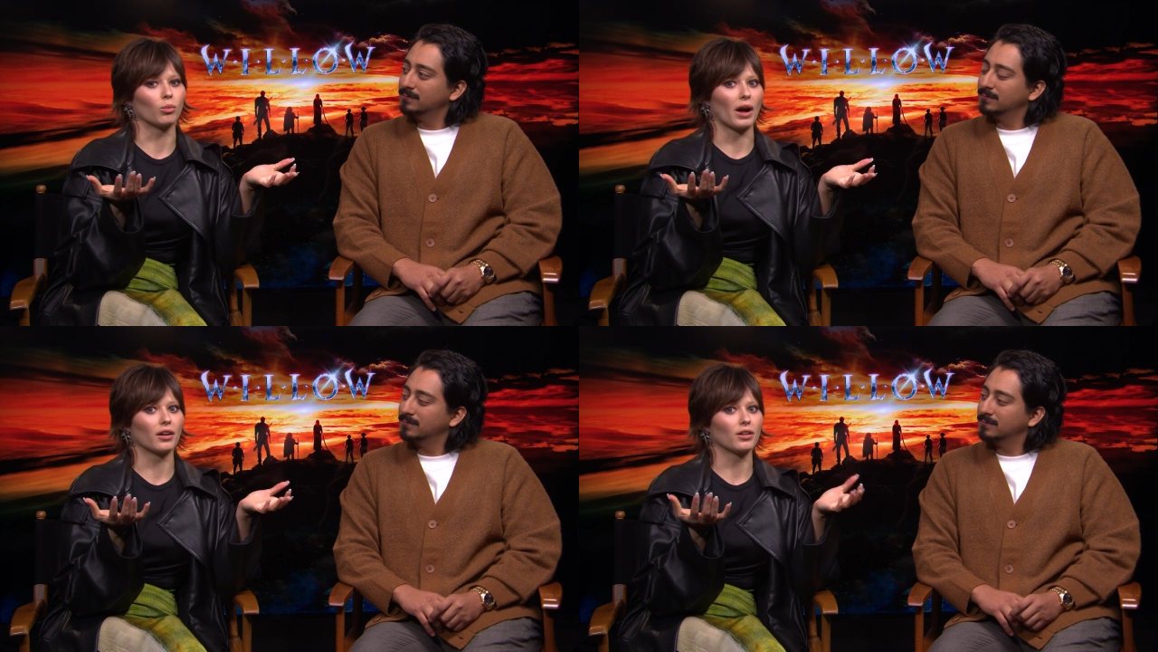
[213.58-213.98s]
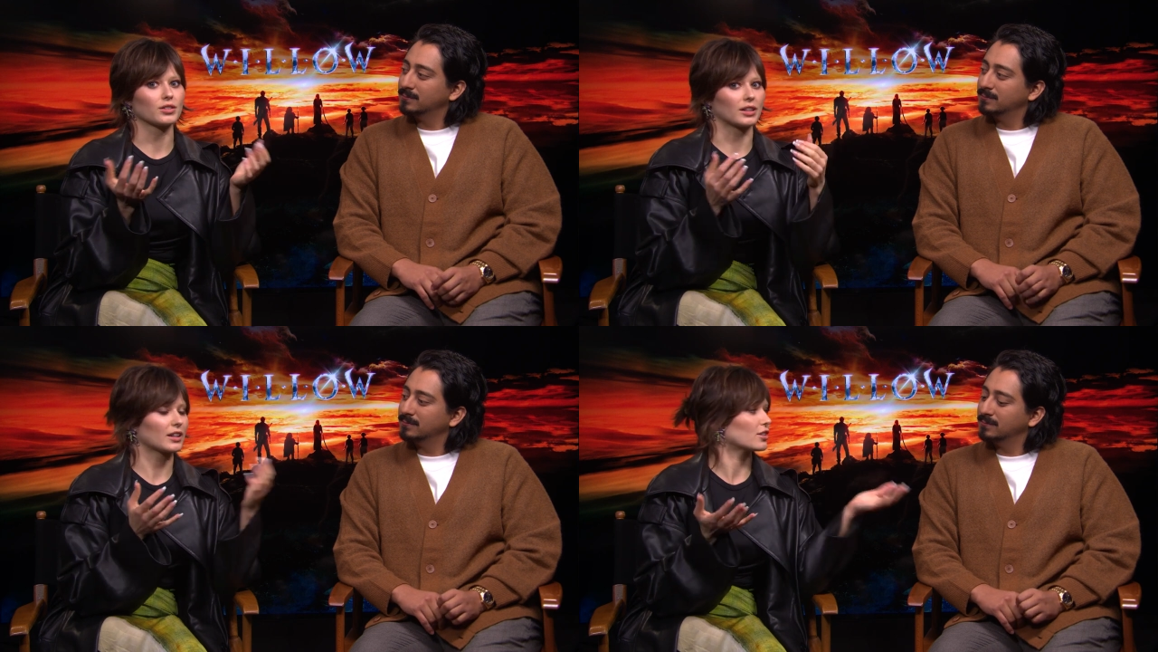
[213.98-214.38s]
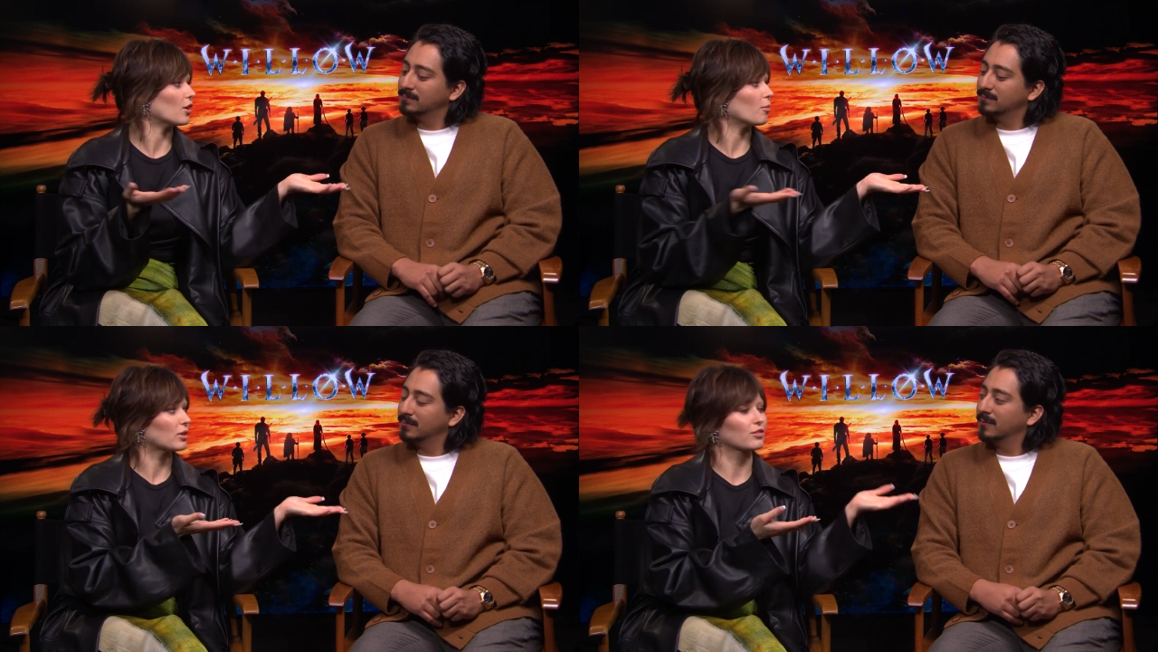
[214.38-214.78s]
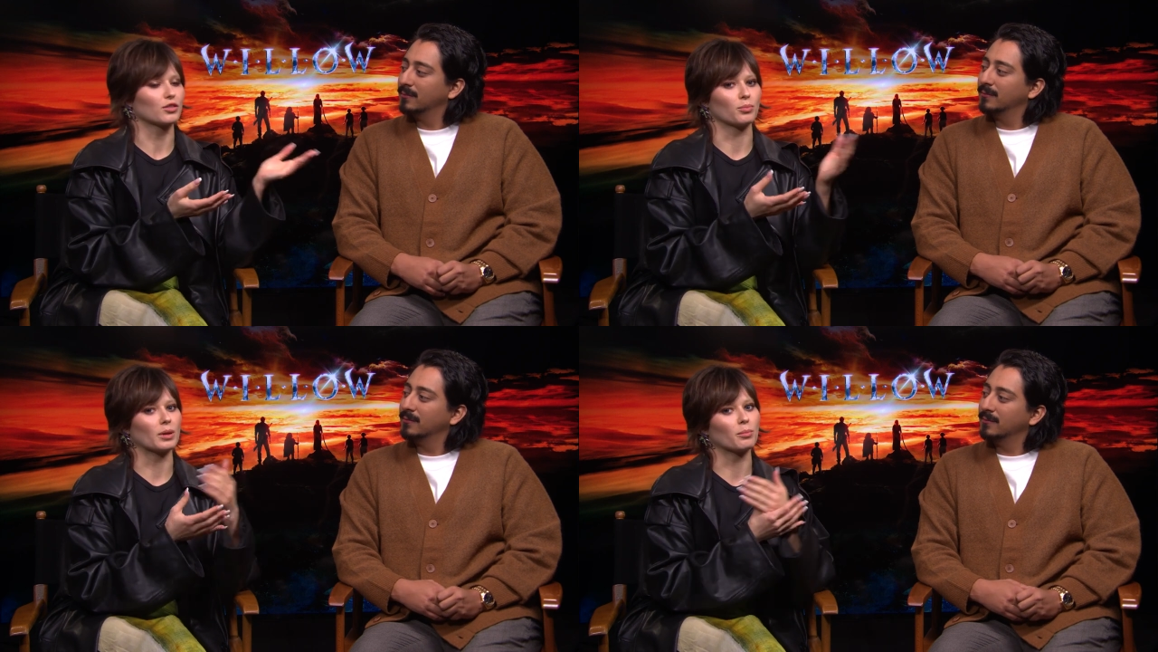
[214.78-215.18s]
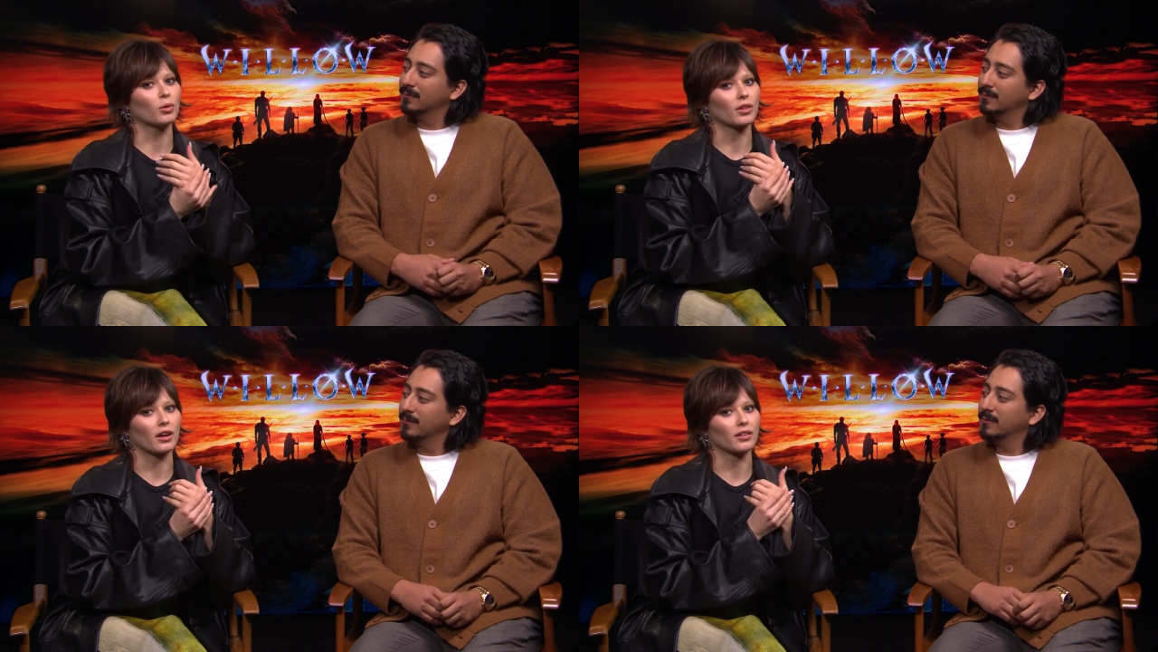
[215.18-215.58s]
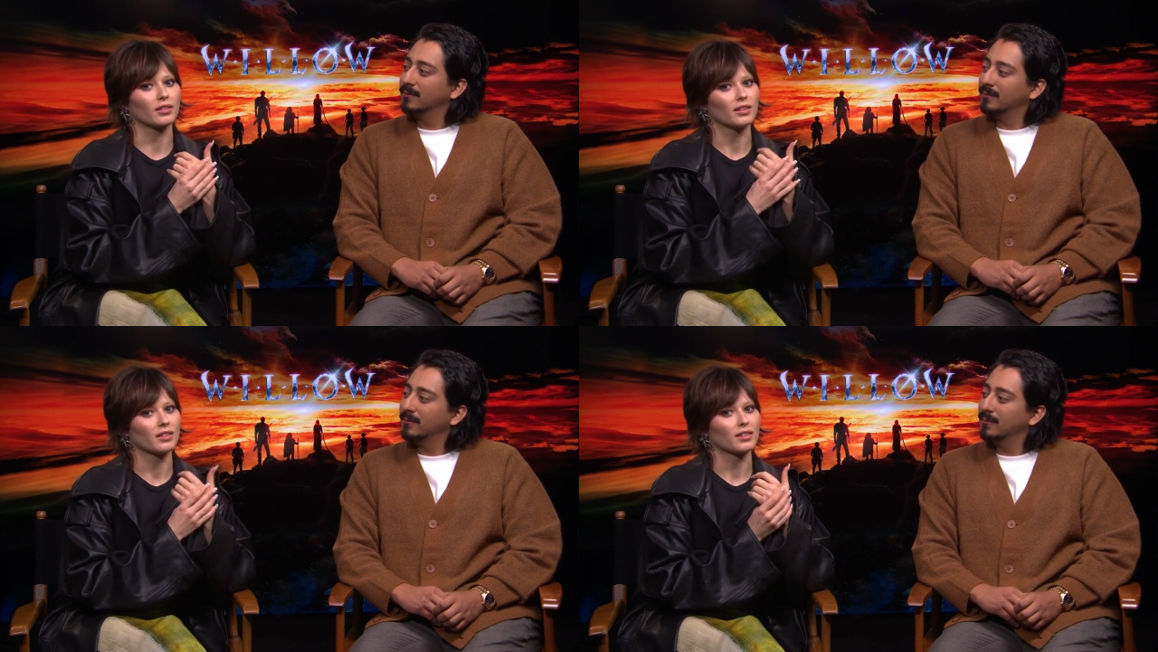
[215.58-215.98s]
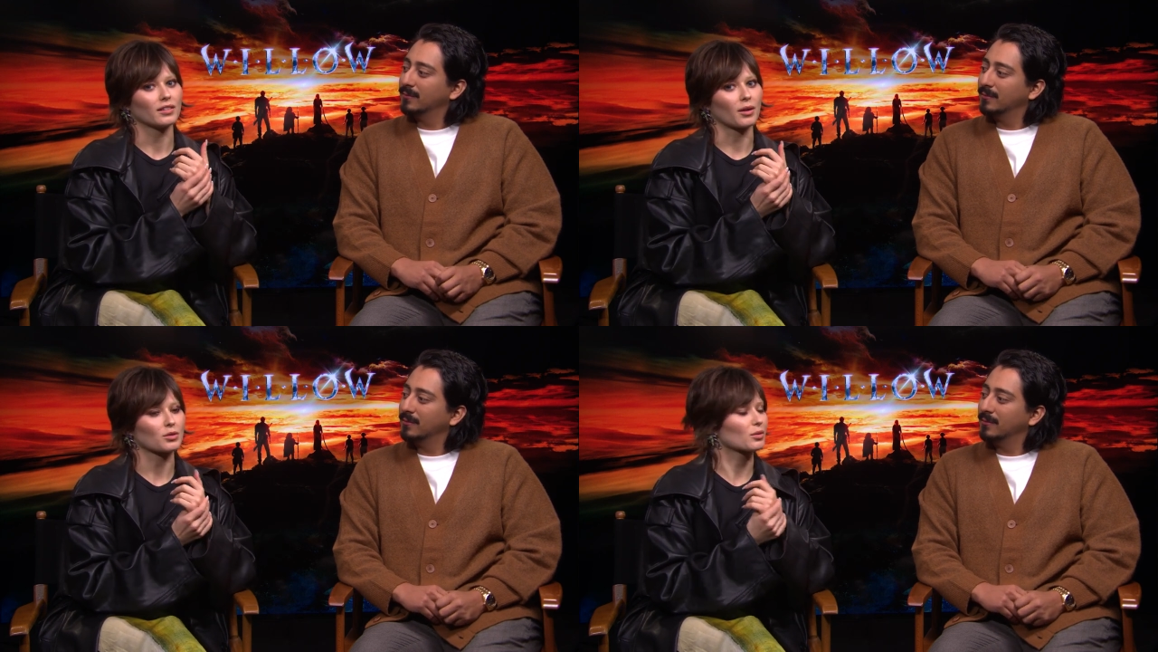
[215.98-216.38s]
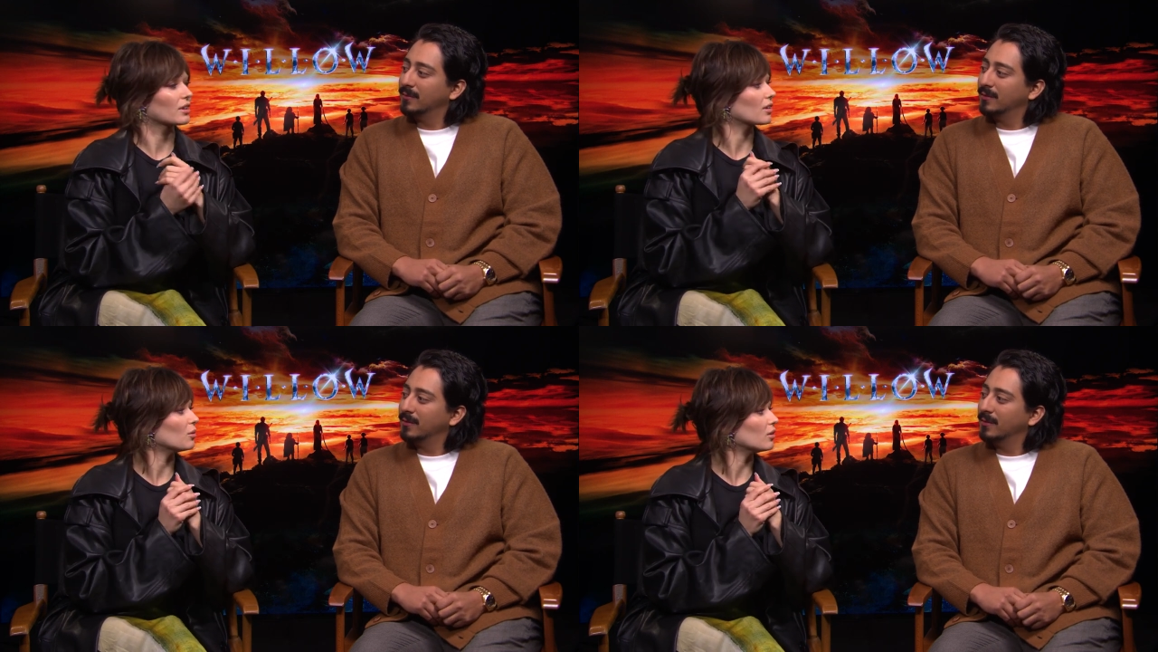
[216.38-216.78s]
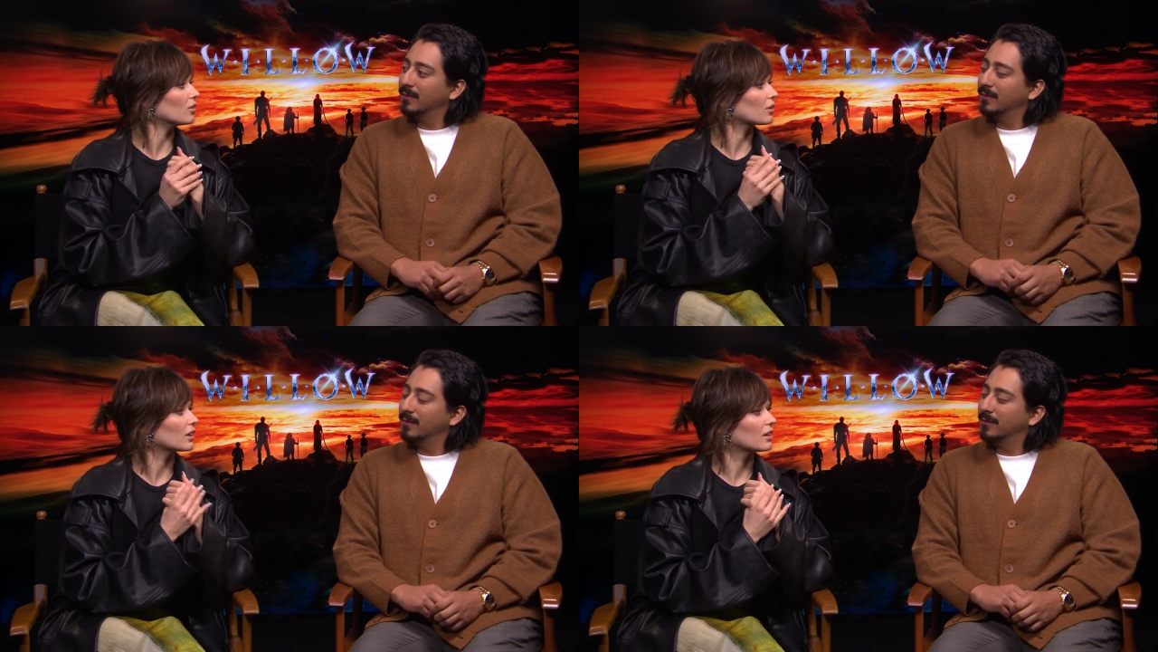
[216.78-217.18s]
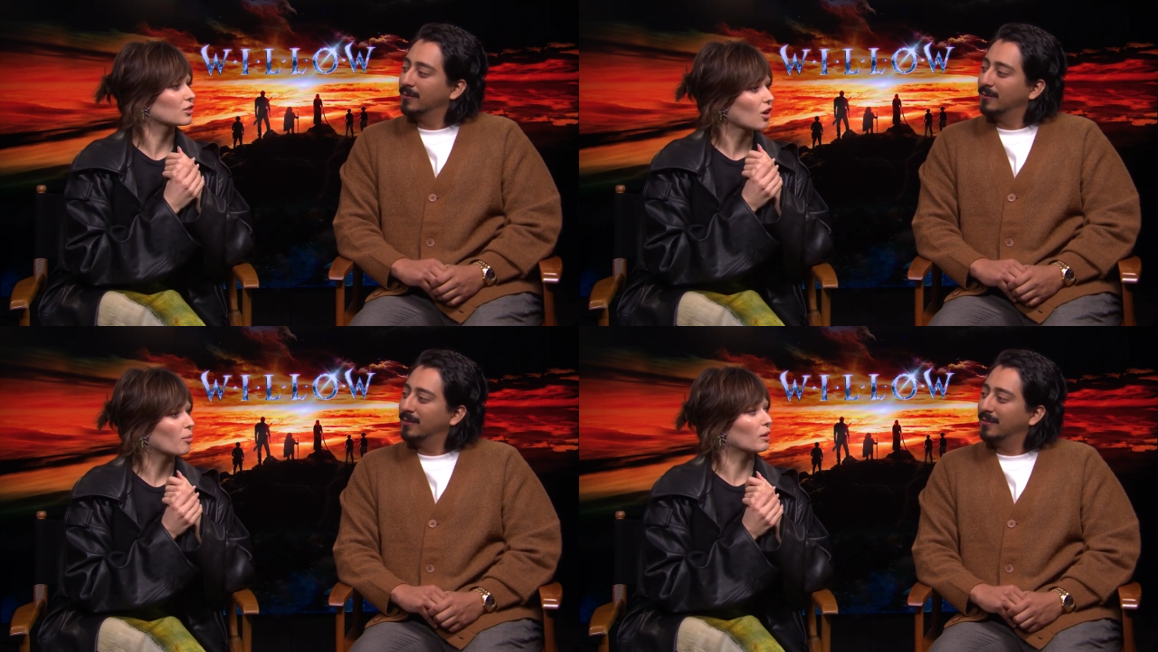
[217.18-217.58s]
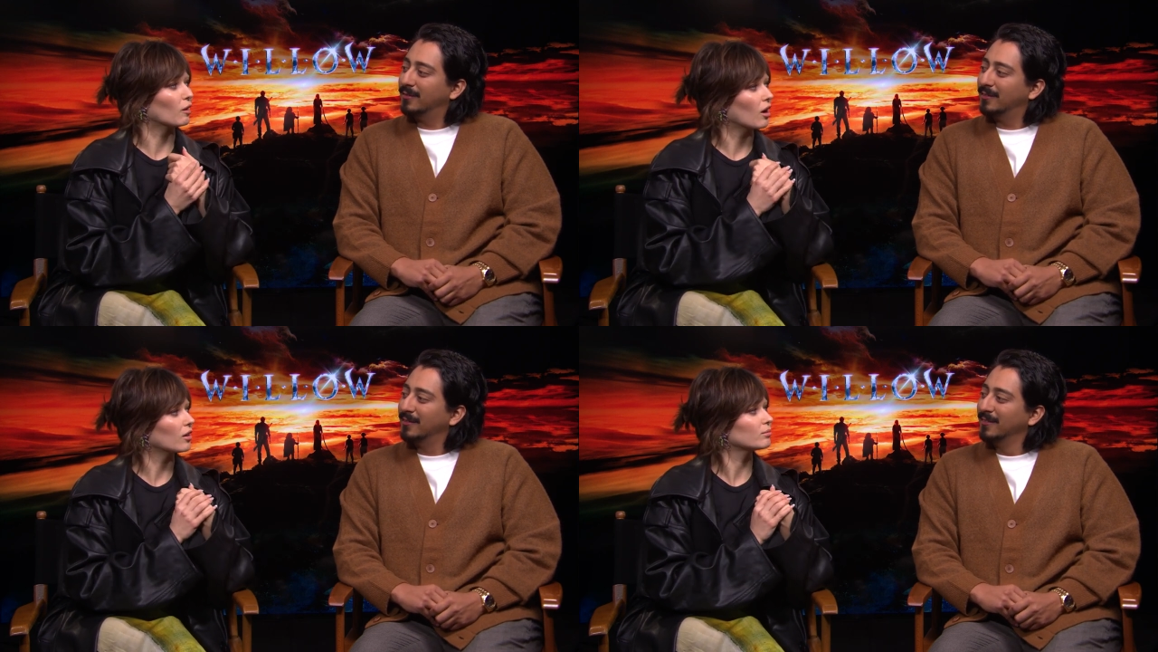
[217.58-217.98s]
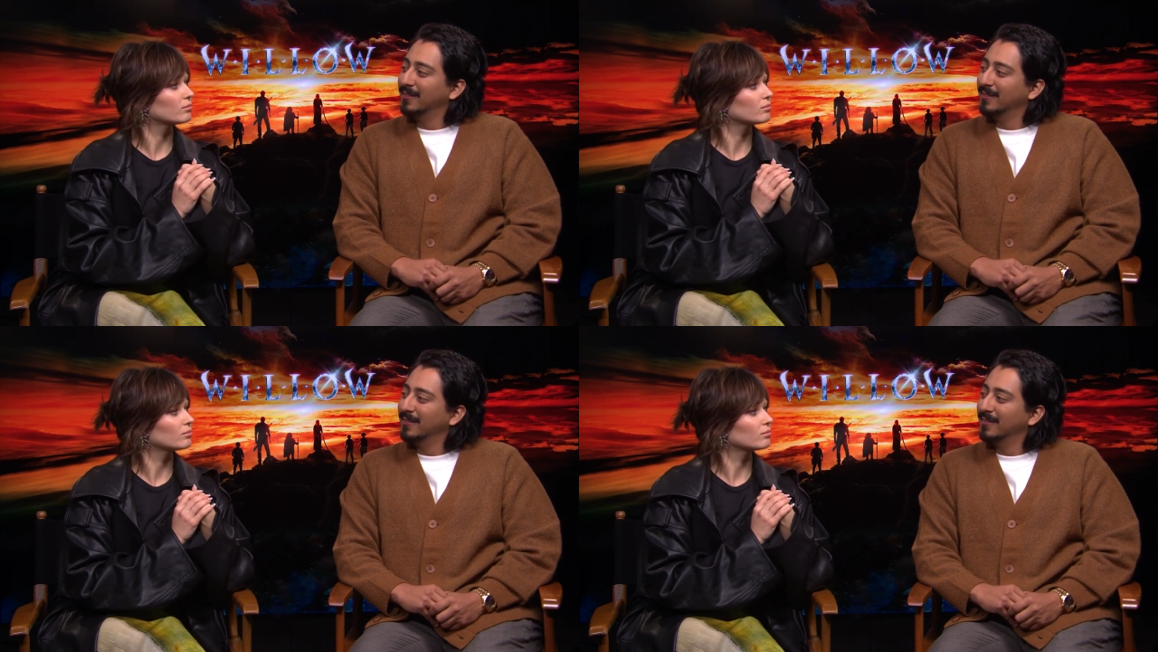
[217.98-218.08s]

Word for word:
Speaker 1: wales and get to know a bunch of new people that that was really cool really taught me a mm. lot